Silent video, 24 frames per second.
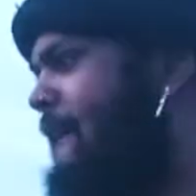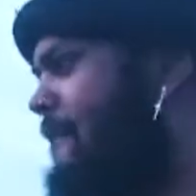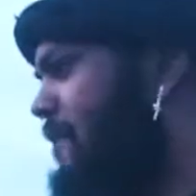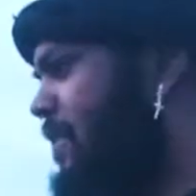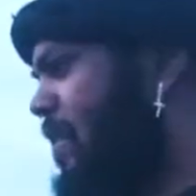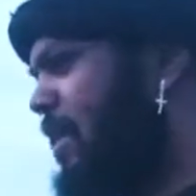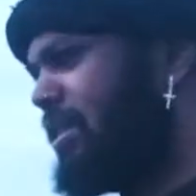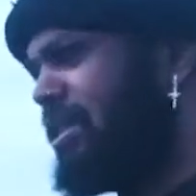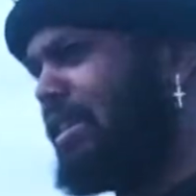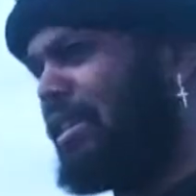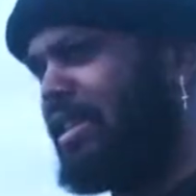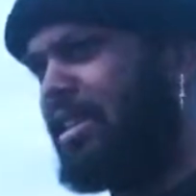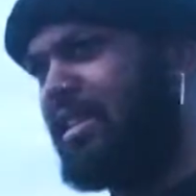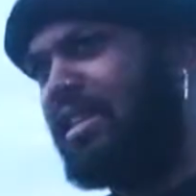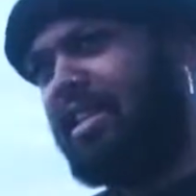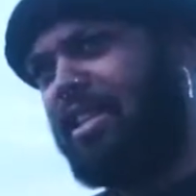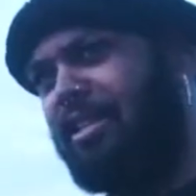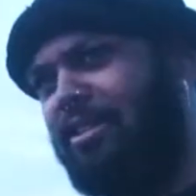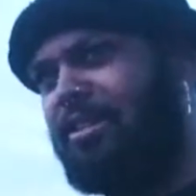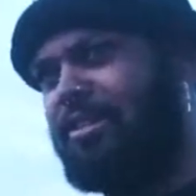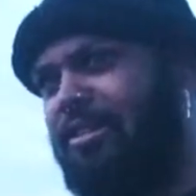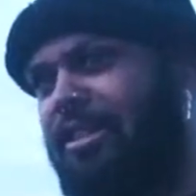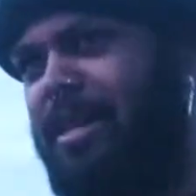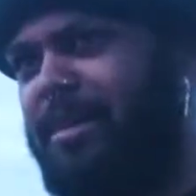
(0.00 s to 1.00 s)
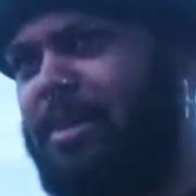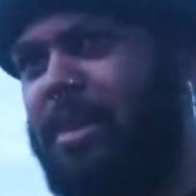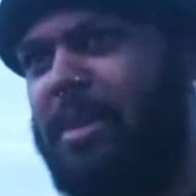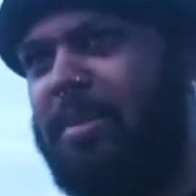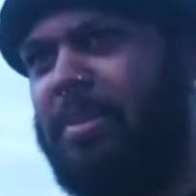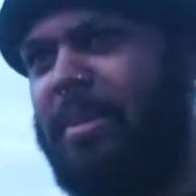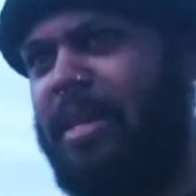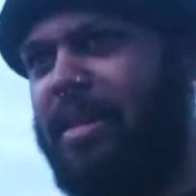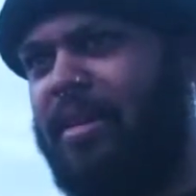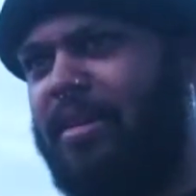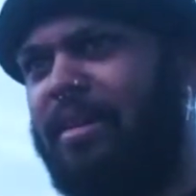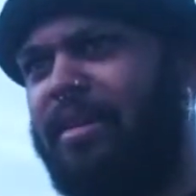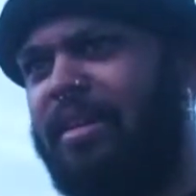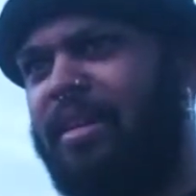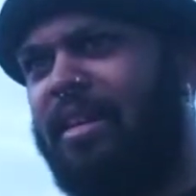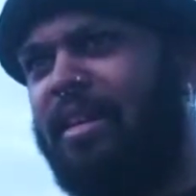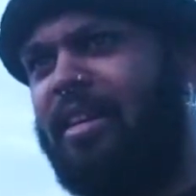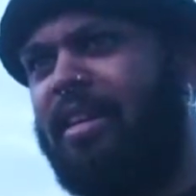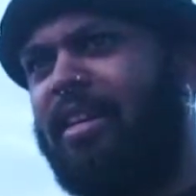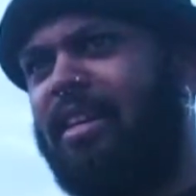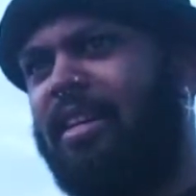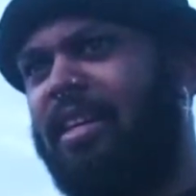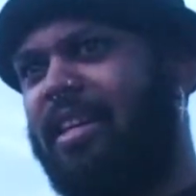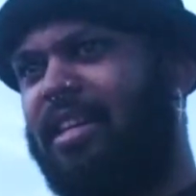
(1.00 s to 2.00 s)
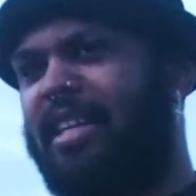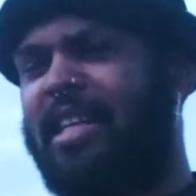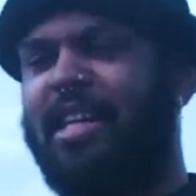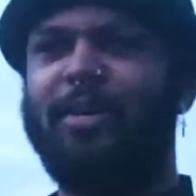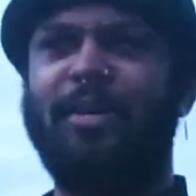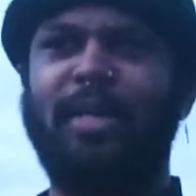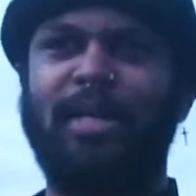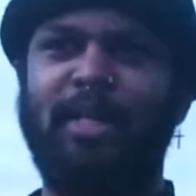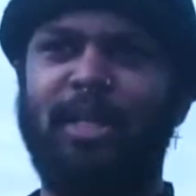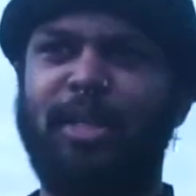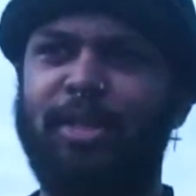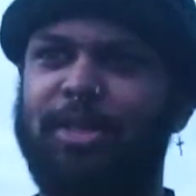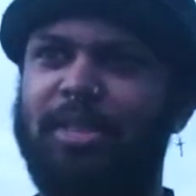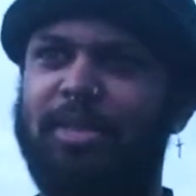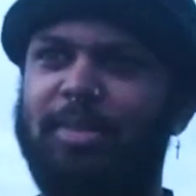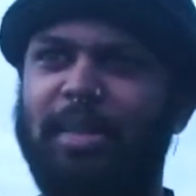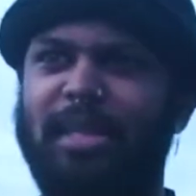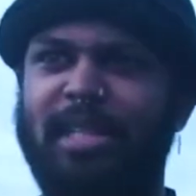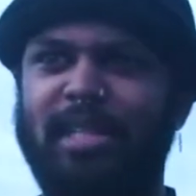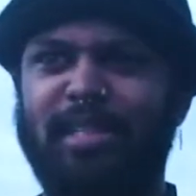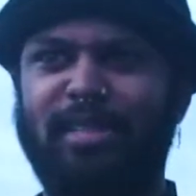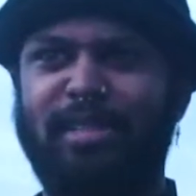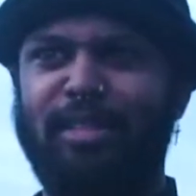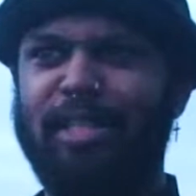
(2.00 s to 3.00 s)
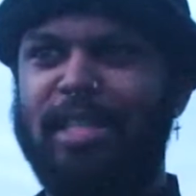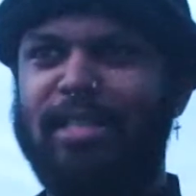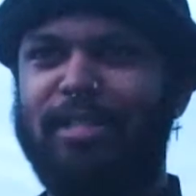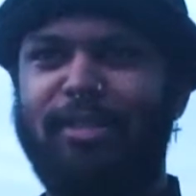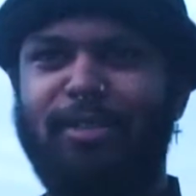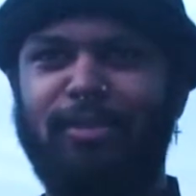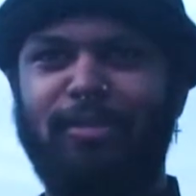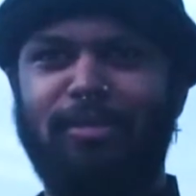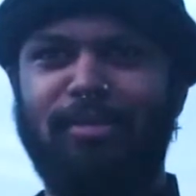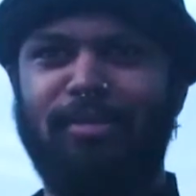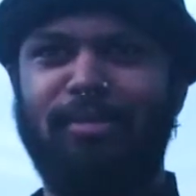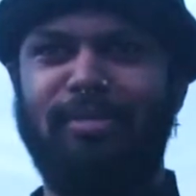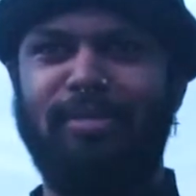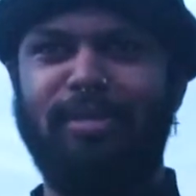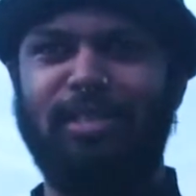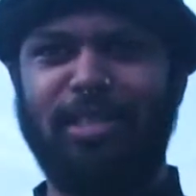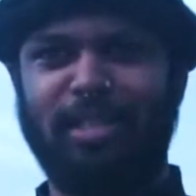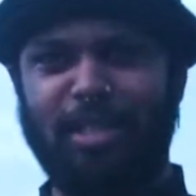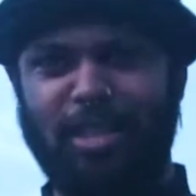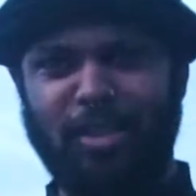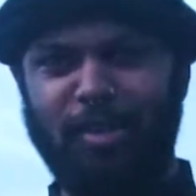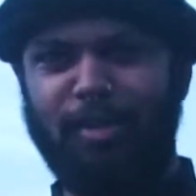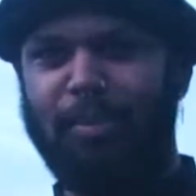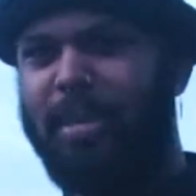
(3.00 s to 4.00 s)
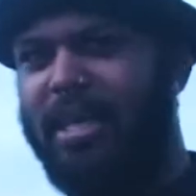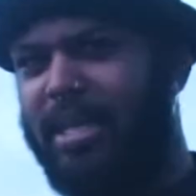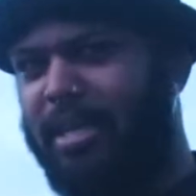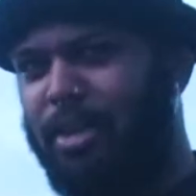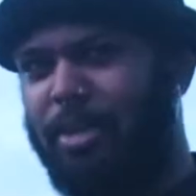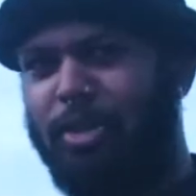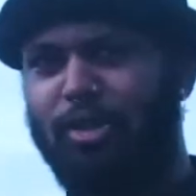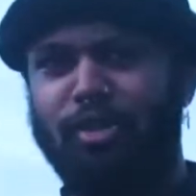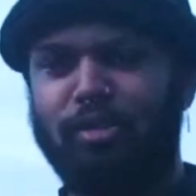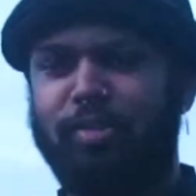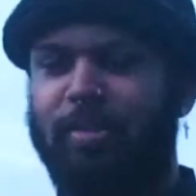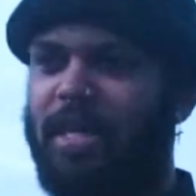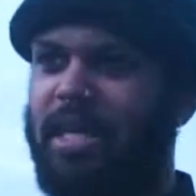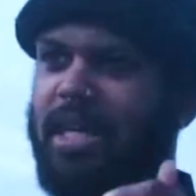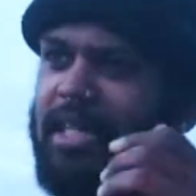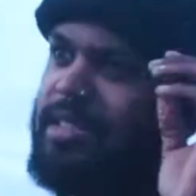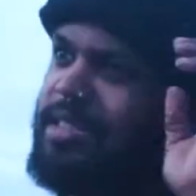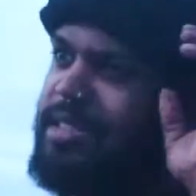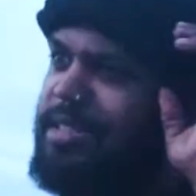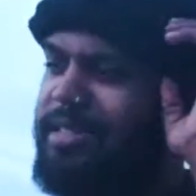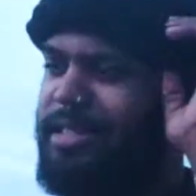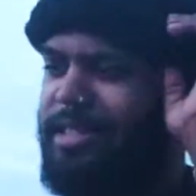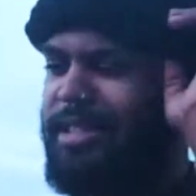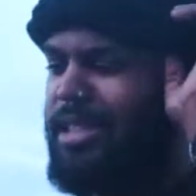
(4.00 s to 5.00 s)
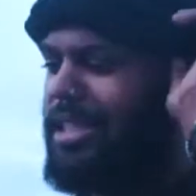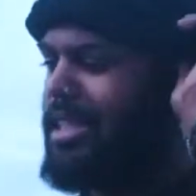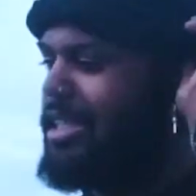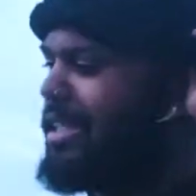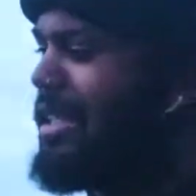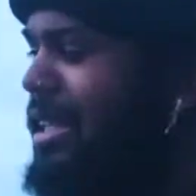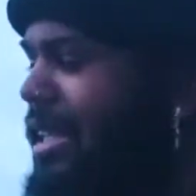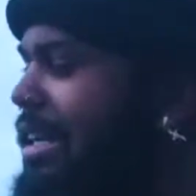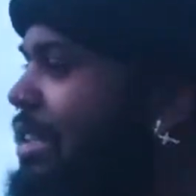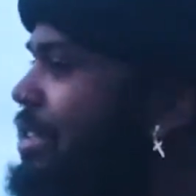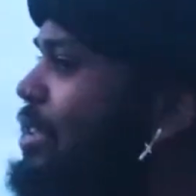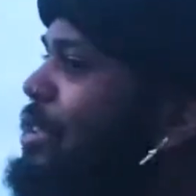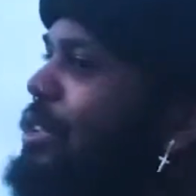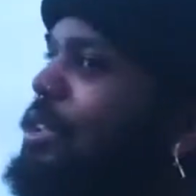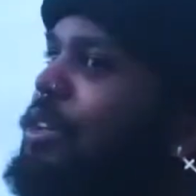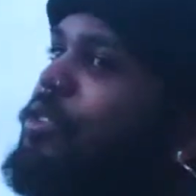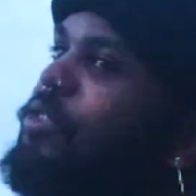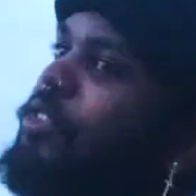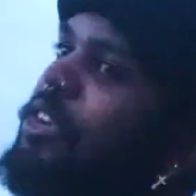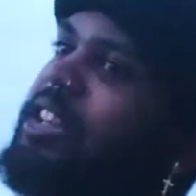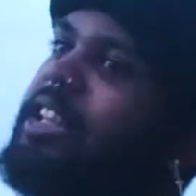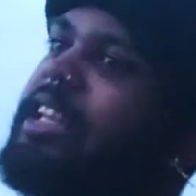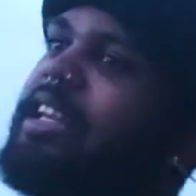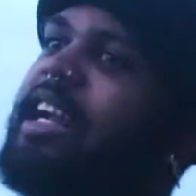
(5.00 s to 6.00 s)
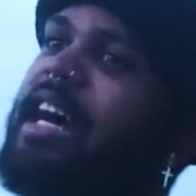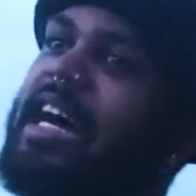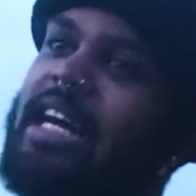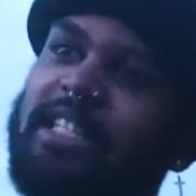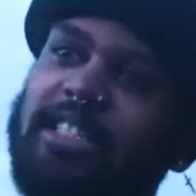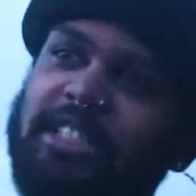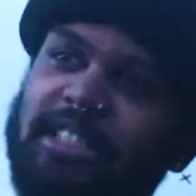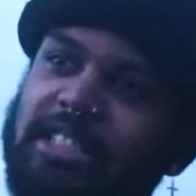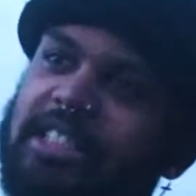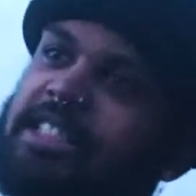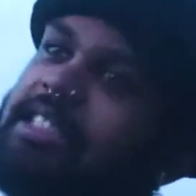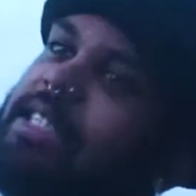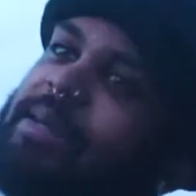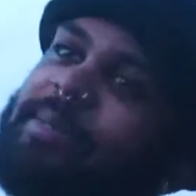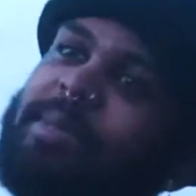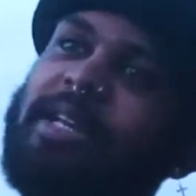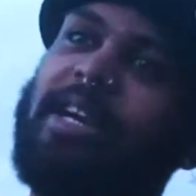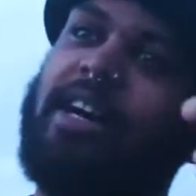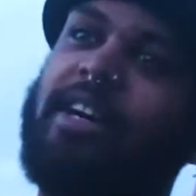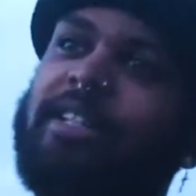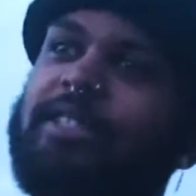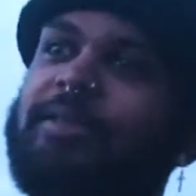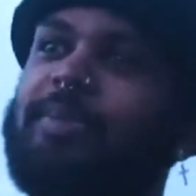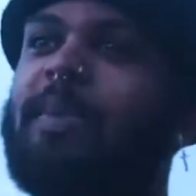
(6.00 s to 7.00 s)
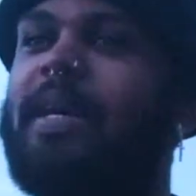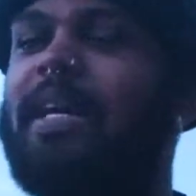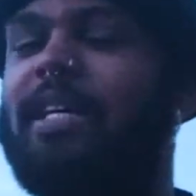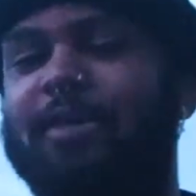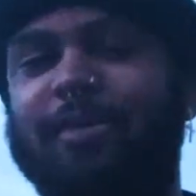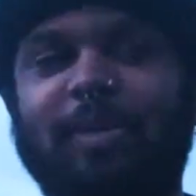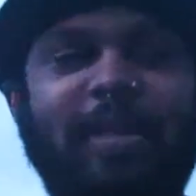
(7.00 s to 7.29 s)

Fucking, they gonna come up here, and now I know some kids that know, you know, those spots. Shit, I'll throw you fifty dollars just give me all the spots.